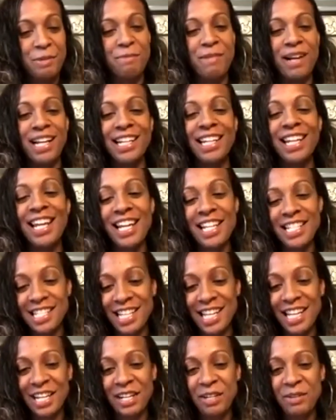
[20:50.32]
my last
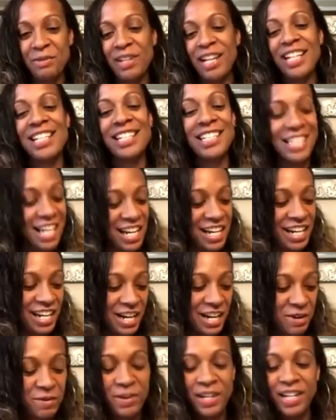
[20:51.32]
edit, when I decided
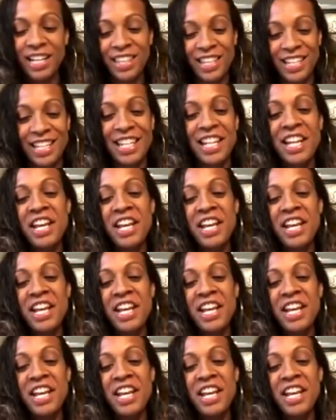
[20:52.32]
I wanted the,